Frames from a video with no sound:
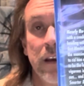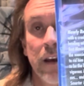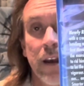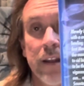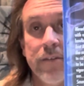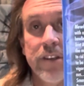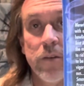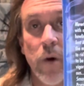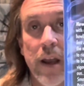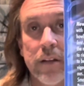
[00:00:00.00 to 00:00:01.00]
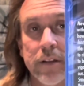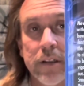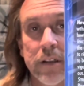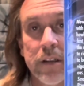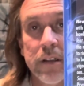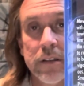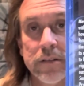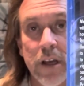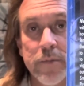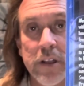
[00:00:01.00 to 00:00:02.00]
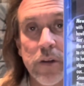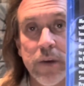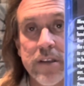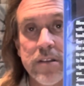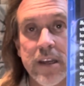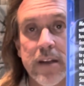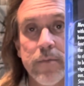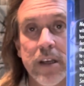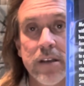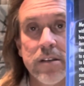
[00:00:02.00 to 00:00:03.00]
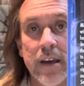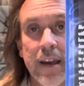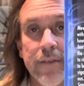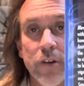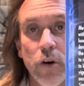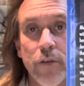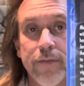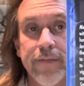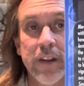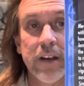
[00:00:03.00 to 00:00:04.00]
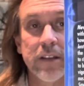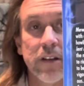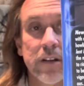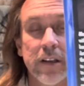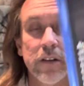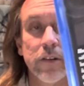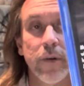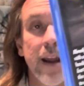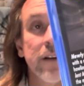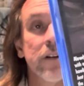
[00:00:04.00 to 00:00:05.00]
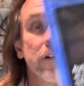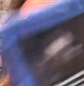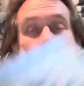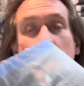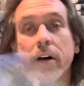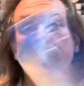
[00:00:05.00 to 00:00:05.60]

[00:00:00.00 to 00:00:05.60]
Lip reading: I love Gene Wilder. Dom DeLuise is hit and miss. I have no feelings on Gilda Radner at all.